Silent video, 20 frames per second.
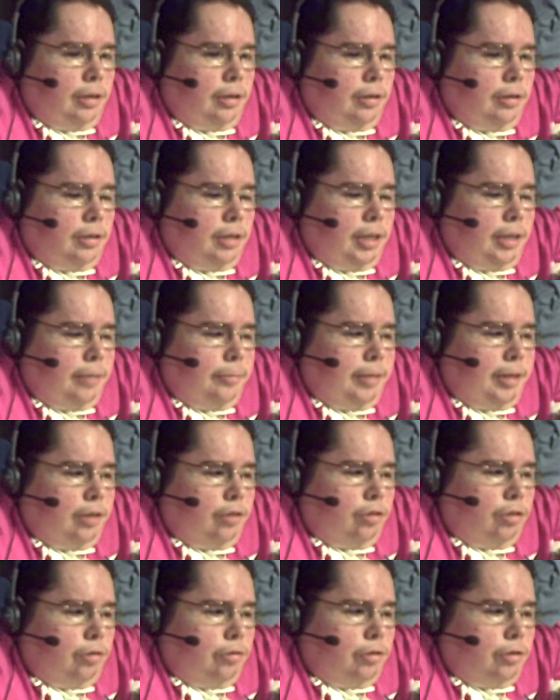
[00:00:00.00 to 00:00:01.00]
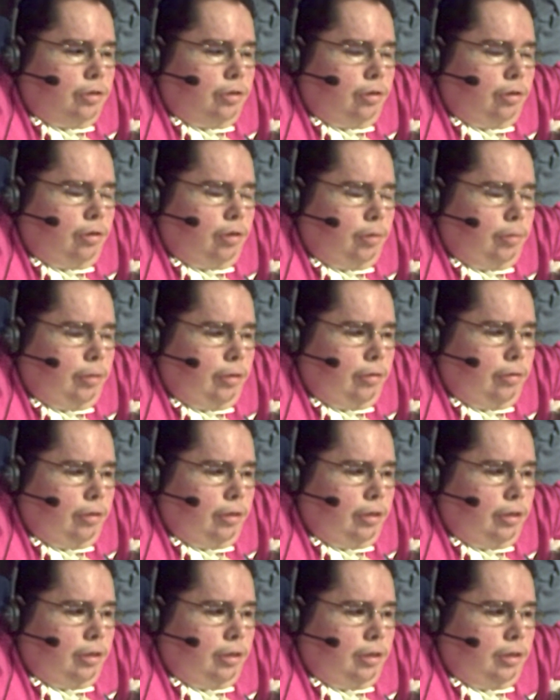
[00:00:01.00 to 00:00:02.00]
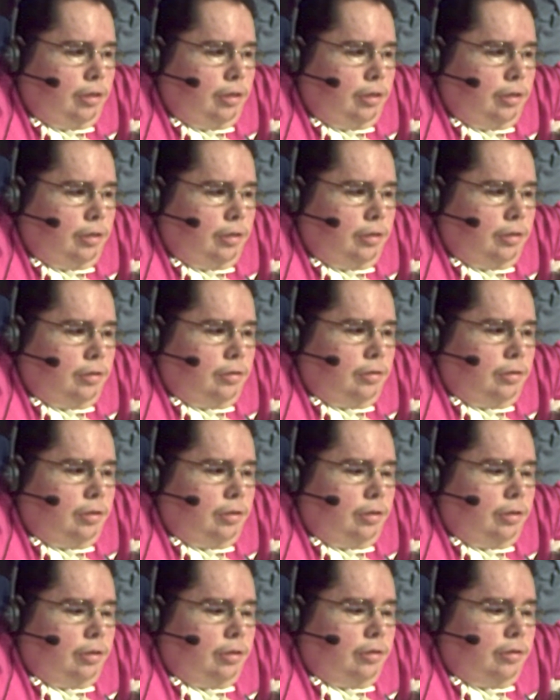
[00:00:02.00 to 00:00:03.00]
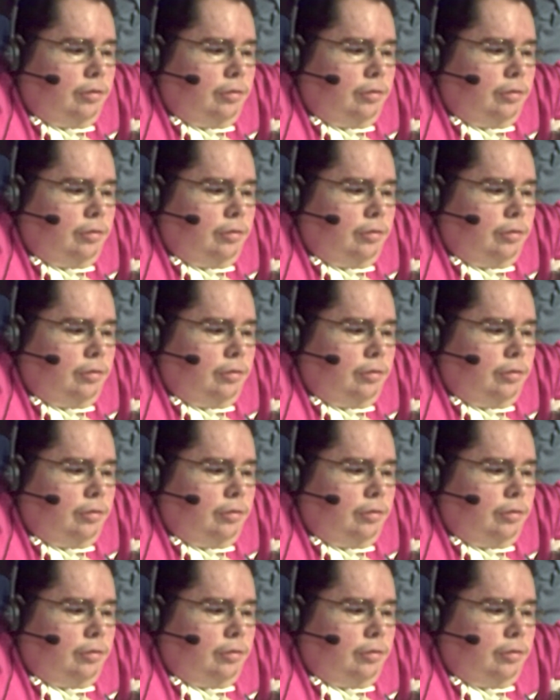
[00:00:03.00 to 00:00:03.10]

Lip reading: tag match I was talking about. And